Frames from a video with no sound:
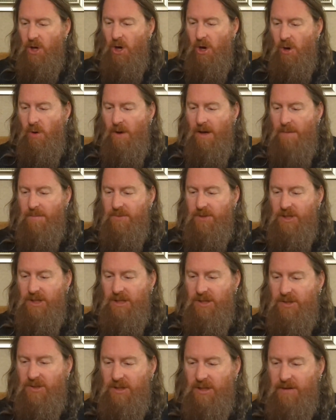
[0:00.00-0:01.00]

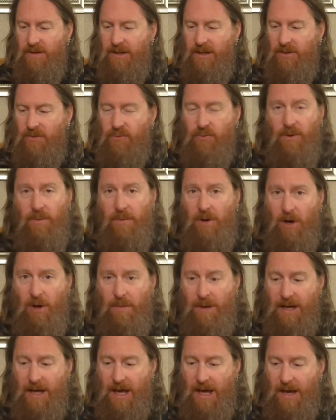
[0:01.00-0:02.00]
OMG series from
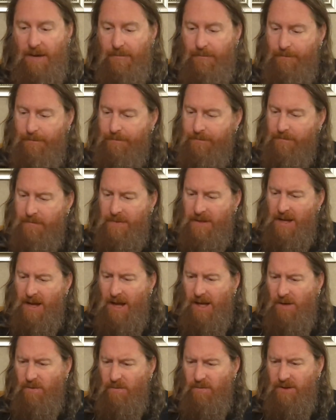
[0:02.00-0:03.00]
Ommegang?
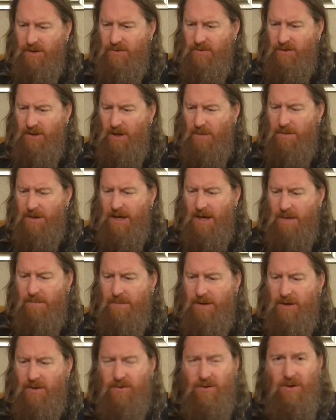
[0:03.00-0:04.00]
I don't really see Ommegang
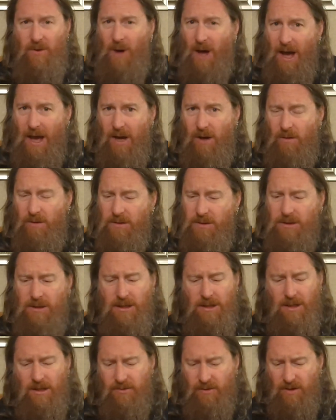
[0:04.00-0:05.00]
beers in Ohio,
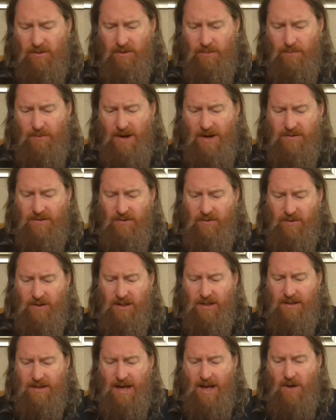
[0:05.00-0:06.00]
so I was surprised to see
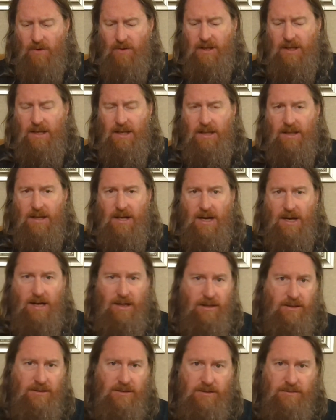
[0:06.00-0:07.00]
it down in
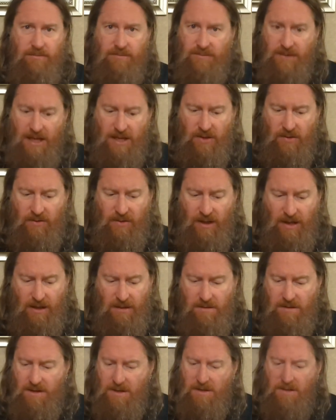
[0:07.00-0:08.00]

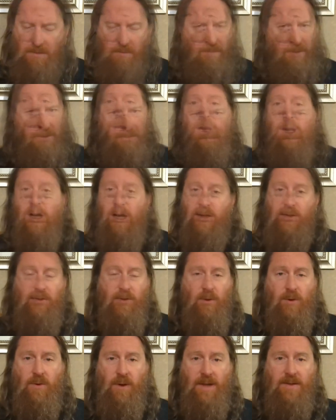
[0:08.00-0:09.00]
Tennessee. But it's
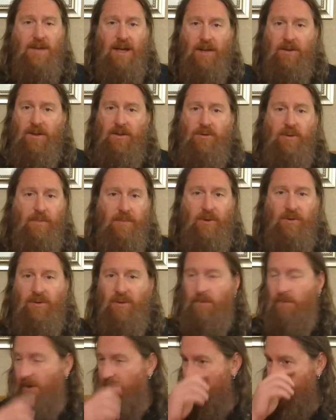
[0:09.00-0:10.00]
so crazy how
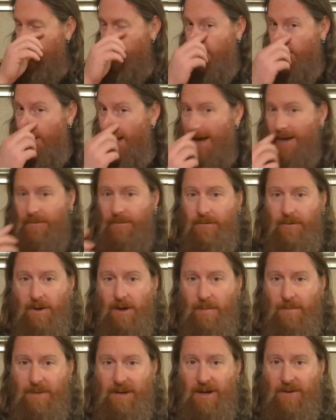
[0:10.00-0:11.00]
distribution works. You can have
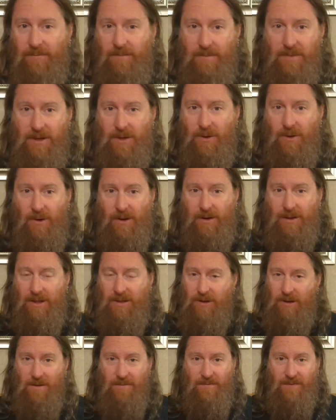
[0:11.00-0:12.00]
a beer from New York
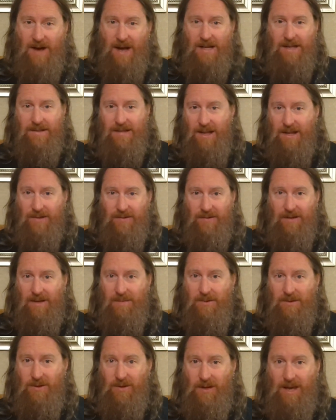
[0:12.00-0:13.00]
that you can find in Tennessee,
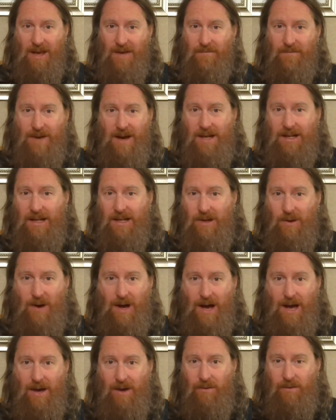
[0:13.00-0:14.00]
but you can't find it in
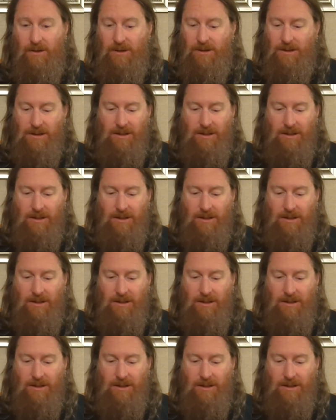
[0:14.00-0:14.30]
Ohio.